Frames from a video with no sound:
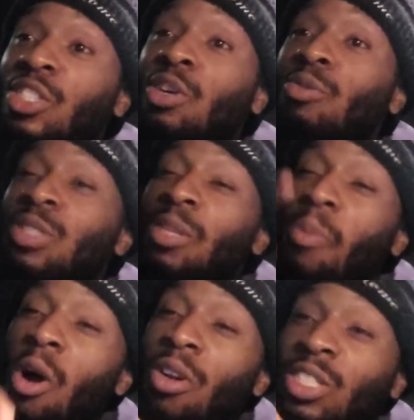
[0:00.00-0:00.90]
so
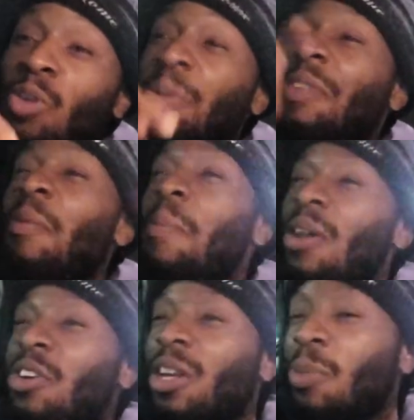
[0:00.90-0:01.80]
tomorrow is gonna be even
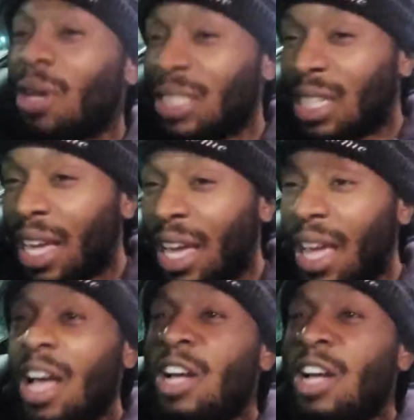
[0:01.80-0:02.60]
better than it was today.